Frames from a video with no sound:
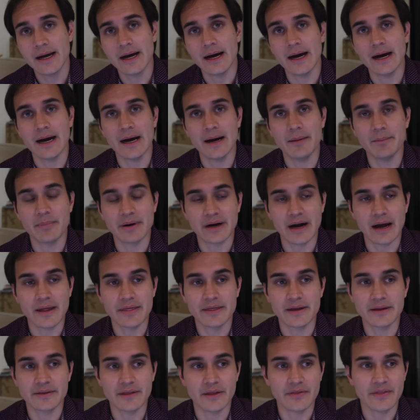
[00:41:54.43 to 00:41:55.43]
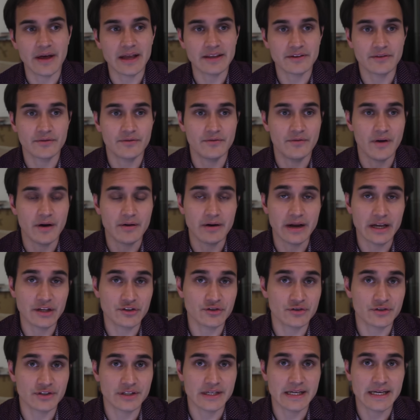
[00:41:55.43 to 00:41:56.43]
But I think that that's very
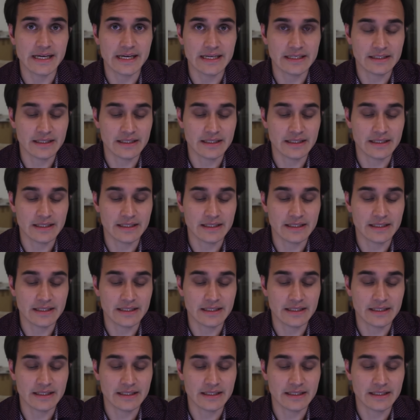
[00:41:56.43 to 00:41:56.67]
interesting.